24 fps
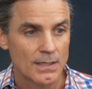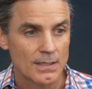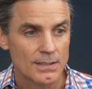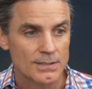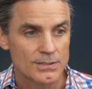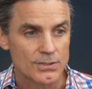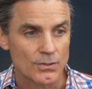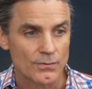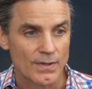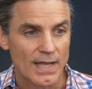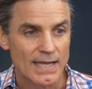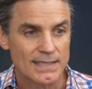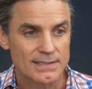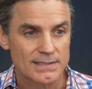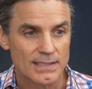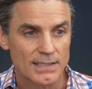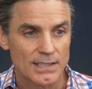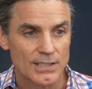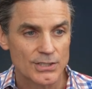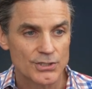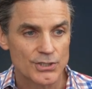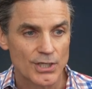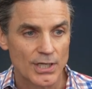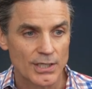So that's going
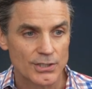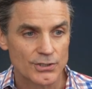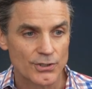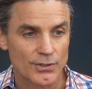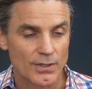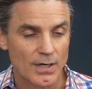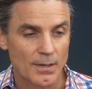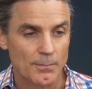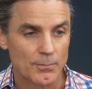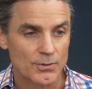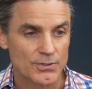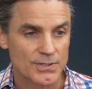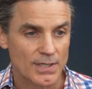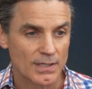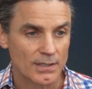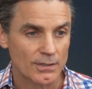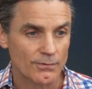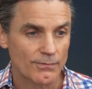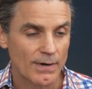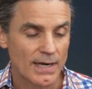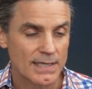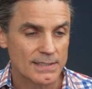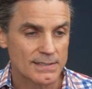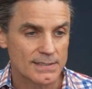to change our numbers on the
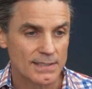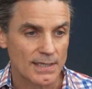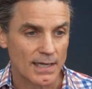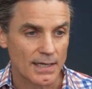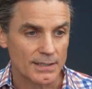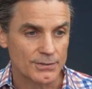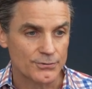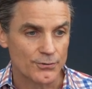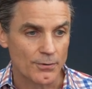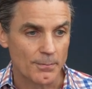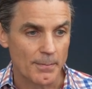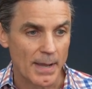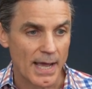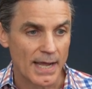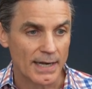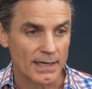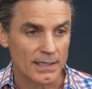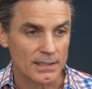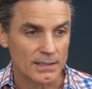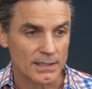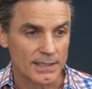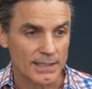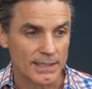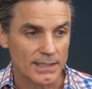right side
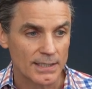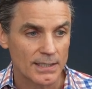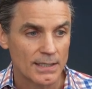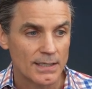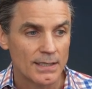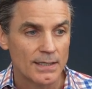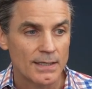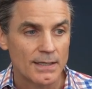dramatically,